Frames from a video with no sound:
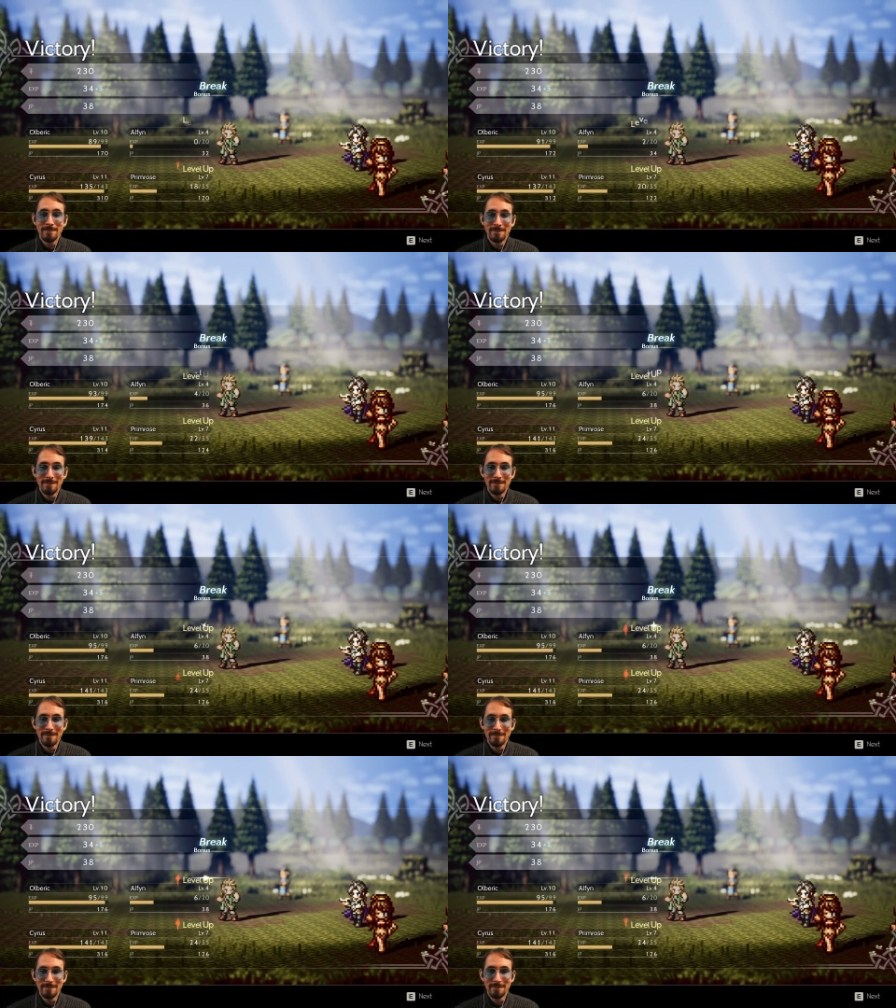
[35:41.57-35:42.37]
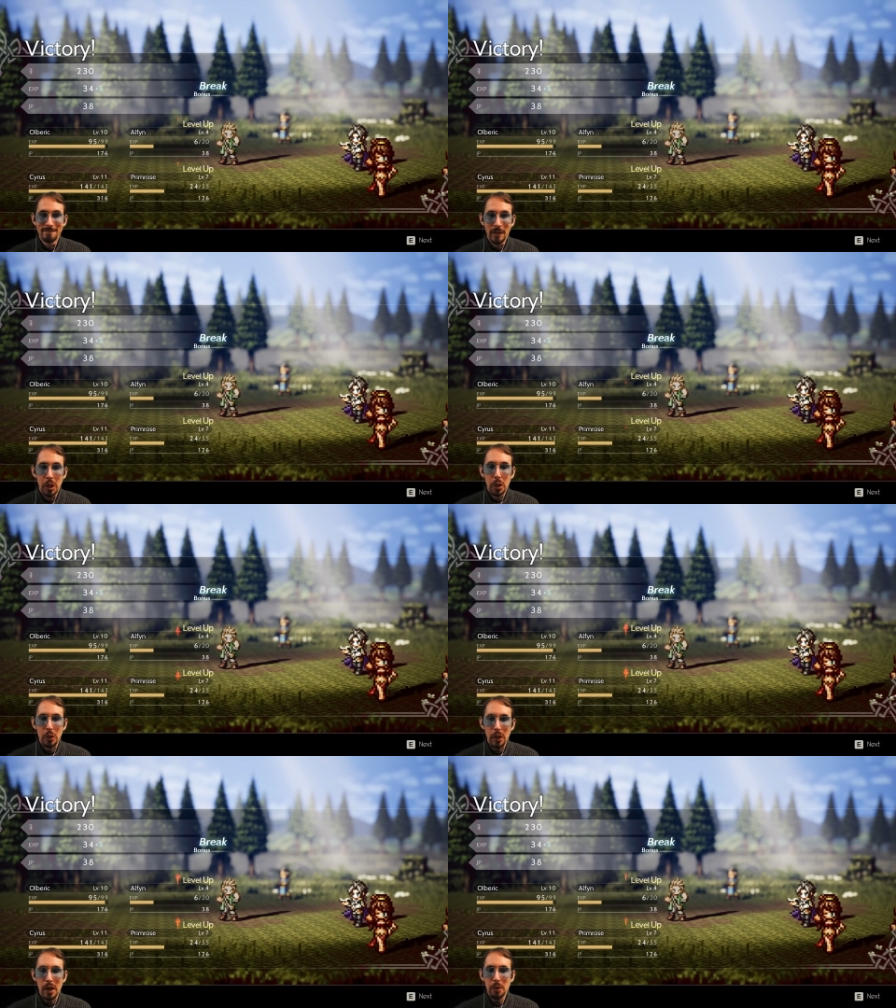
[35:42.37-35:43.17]
nice.
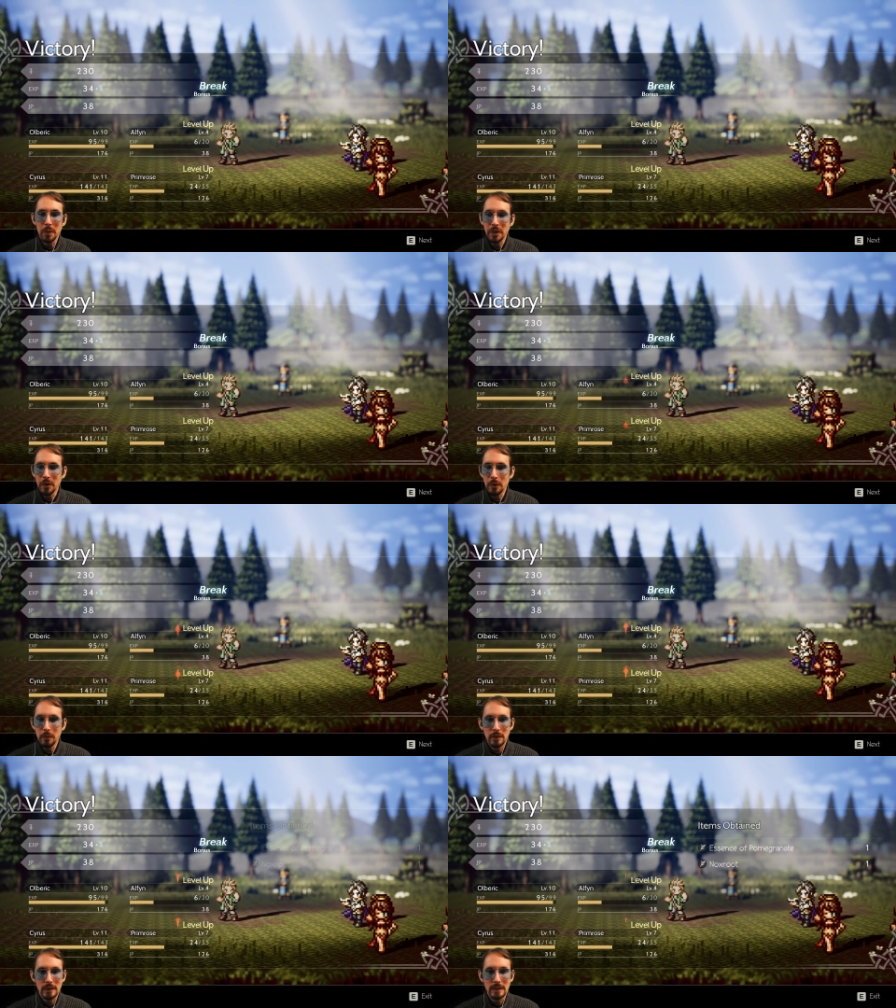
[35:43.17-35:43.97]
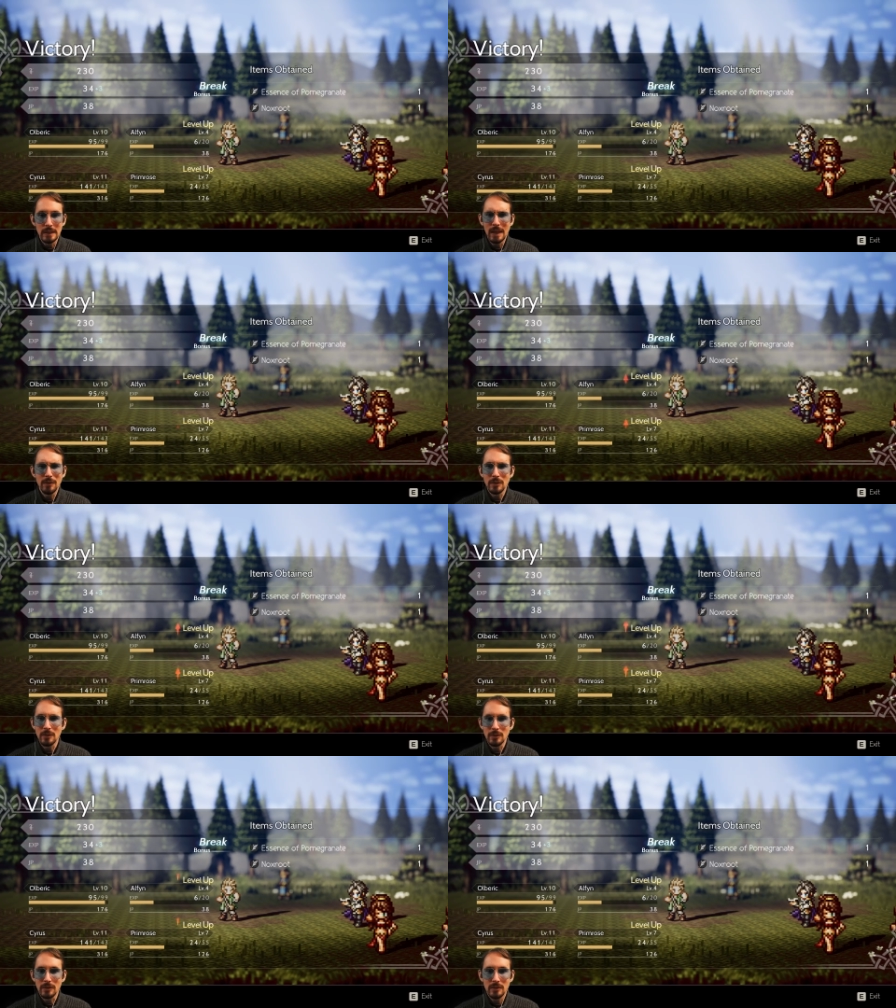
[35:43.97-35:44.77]
There we go.
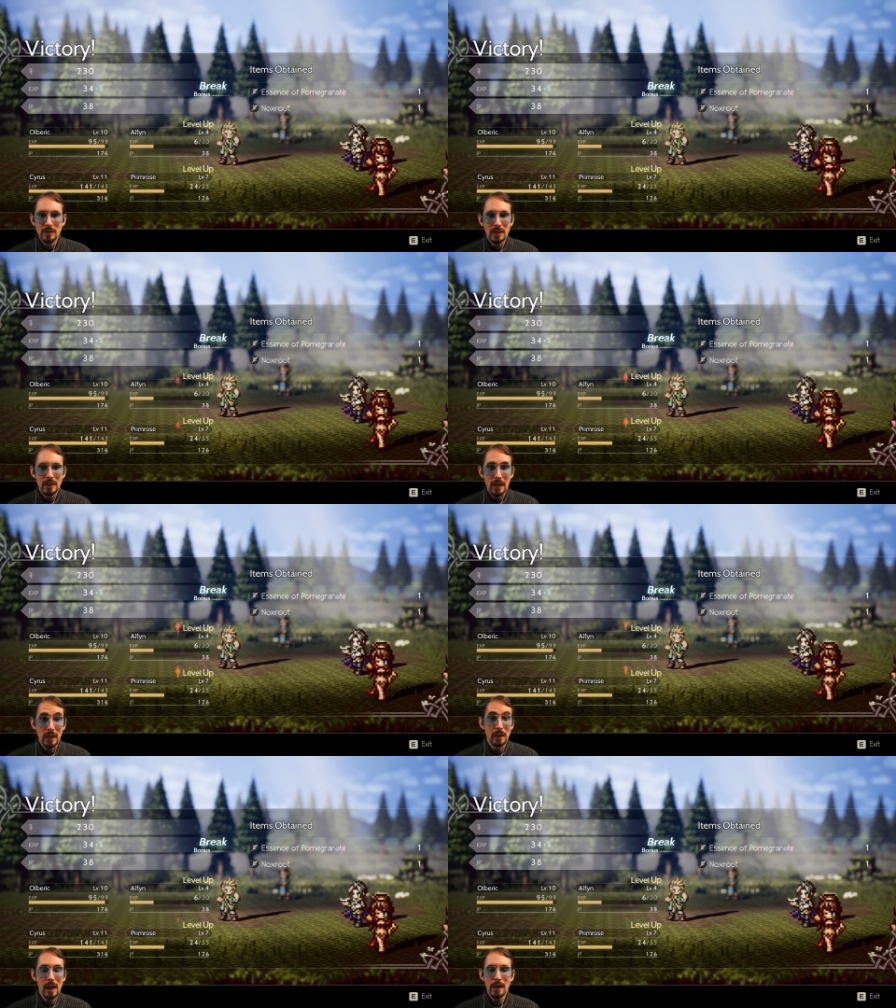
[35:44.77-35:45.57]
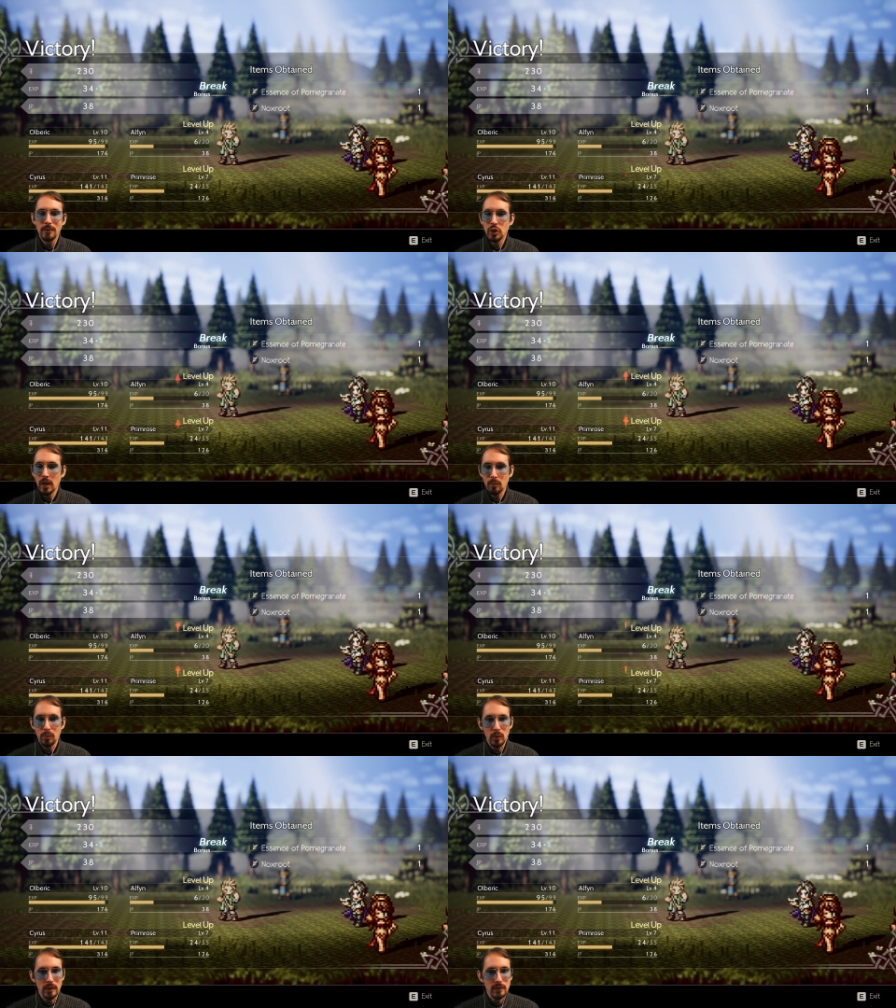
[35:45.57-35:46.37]
Levels! And a lot of
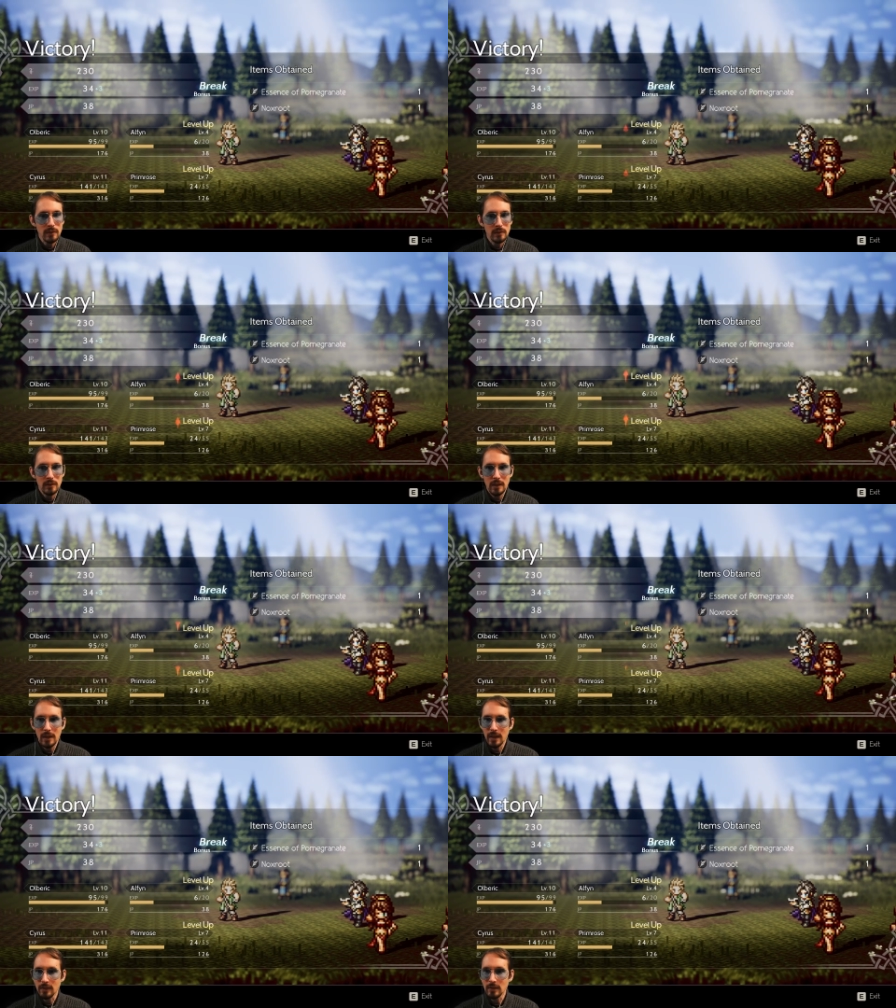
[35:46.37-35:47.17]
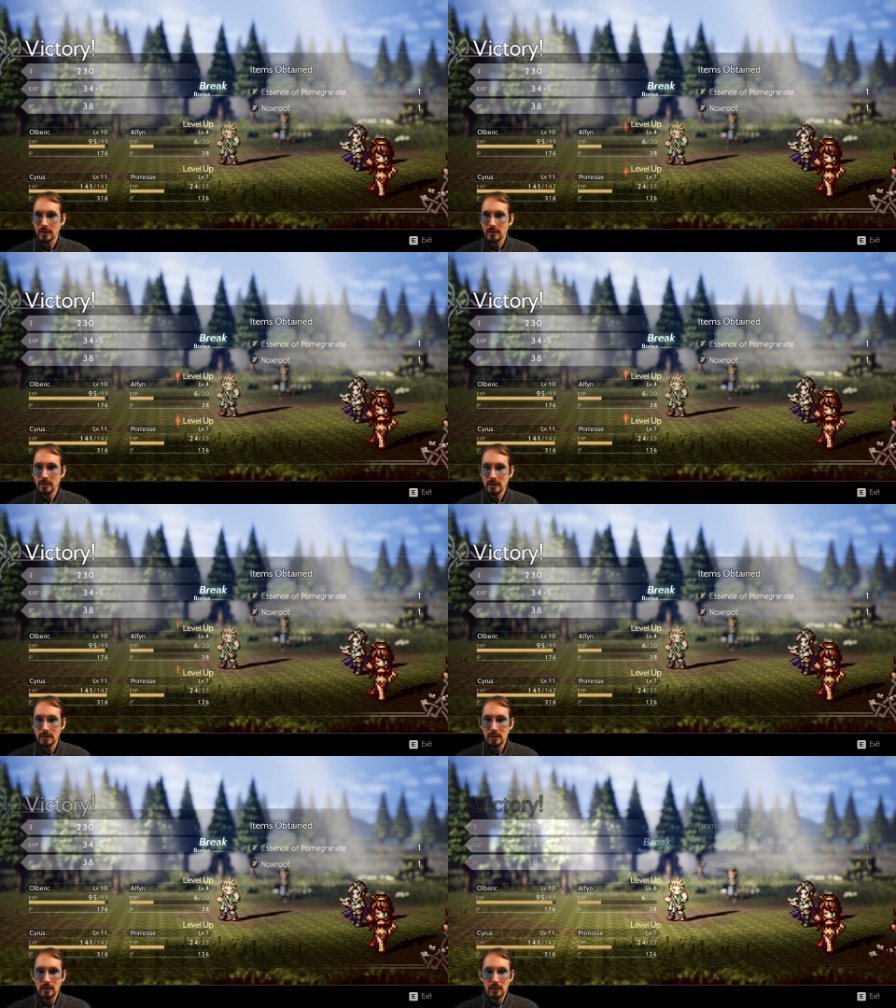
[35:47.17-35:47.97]
job points. Excellent.
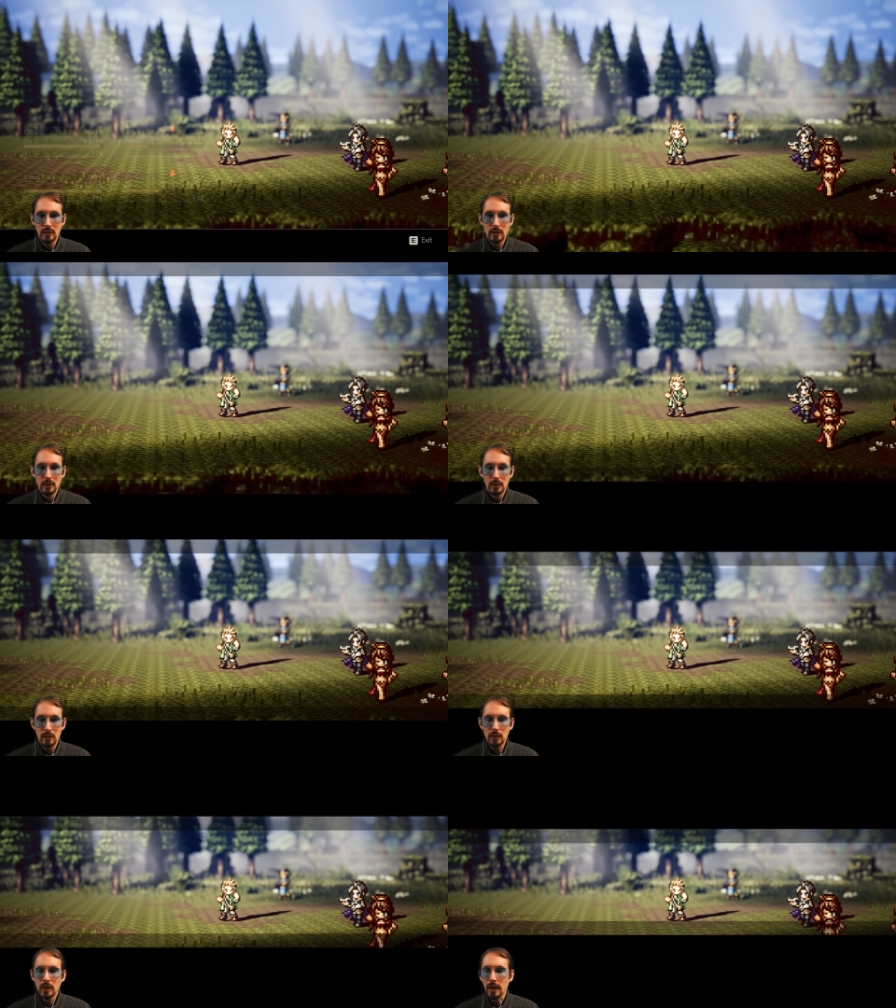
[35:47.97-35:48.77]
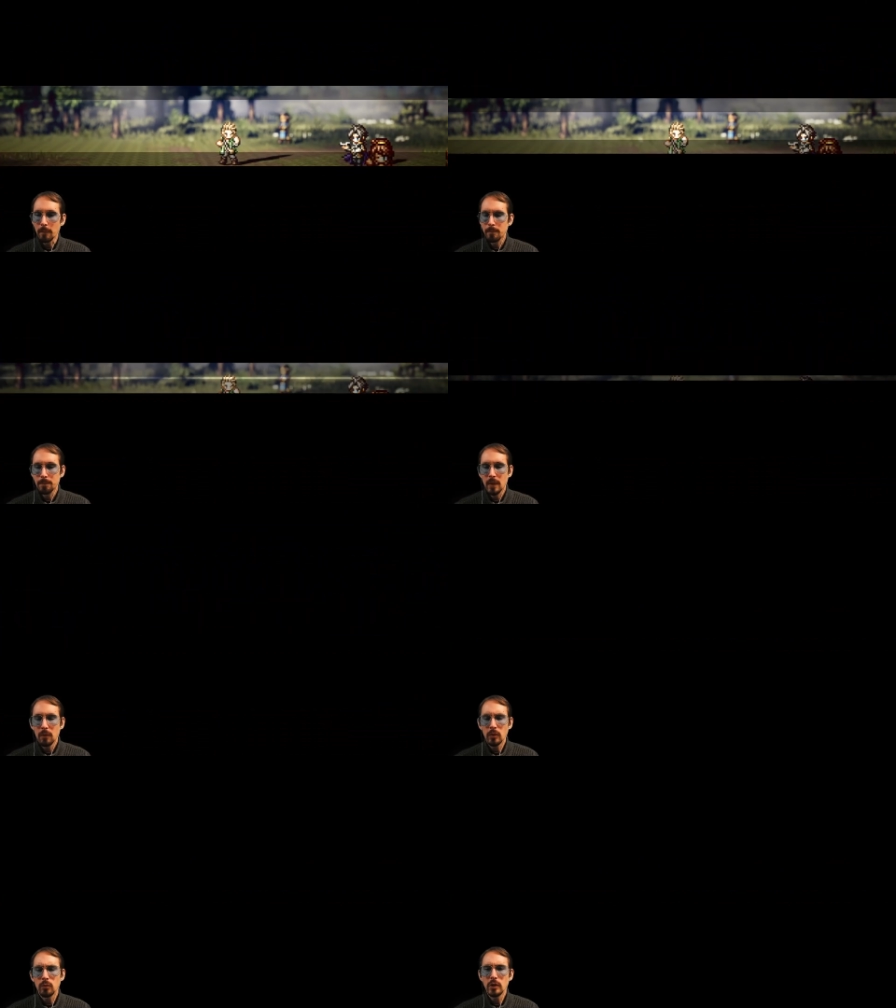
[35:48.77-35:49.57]
Okay,
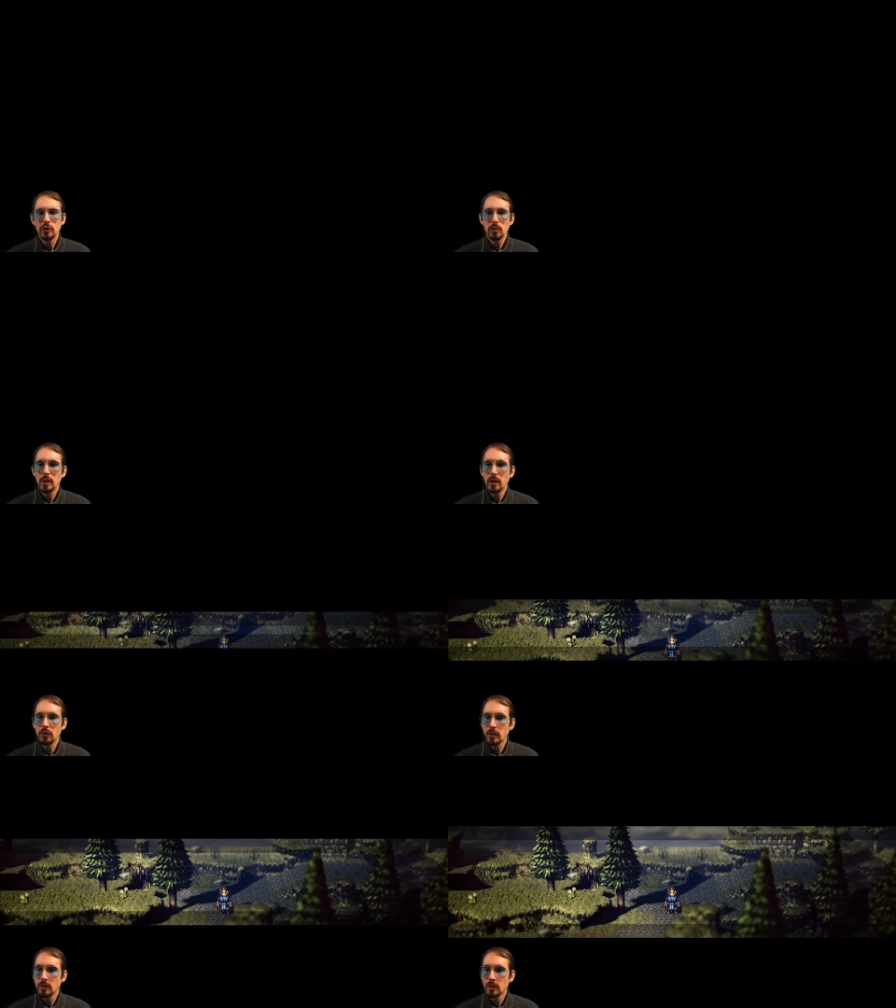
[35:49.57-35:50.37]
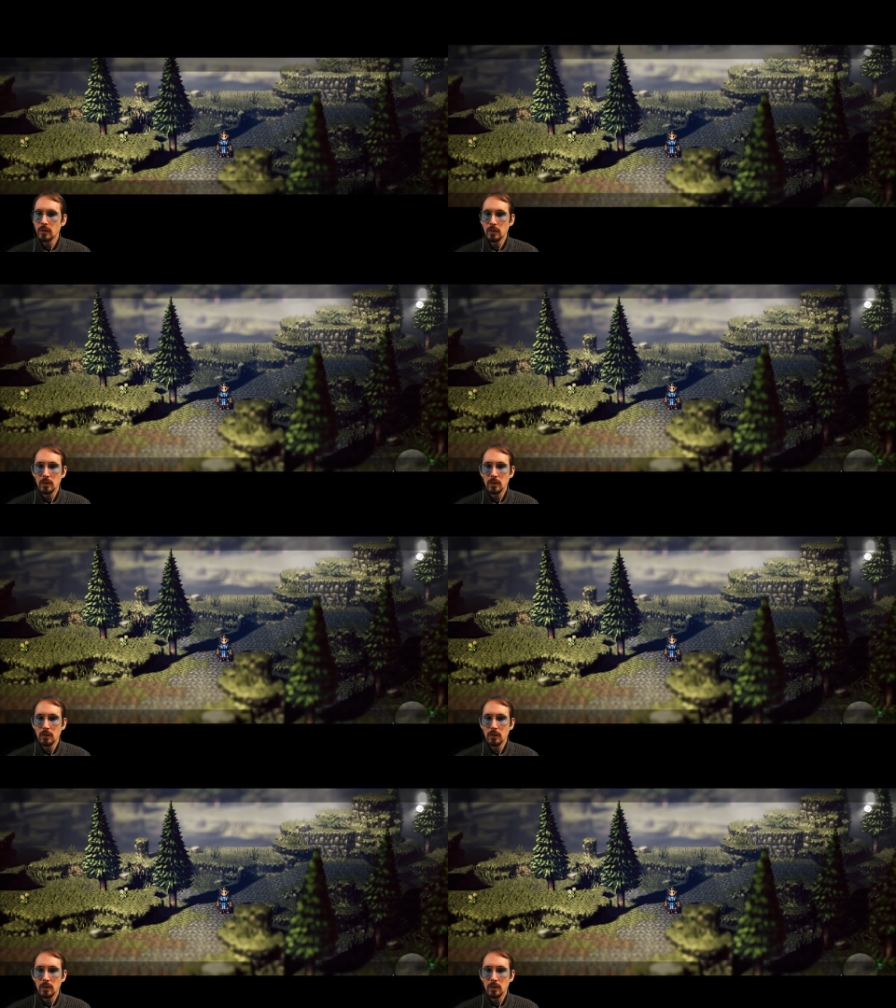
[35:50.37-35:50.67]
we've reached 300.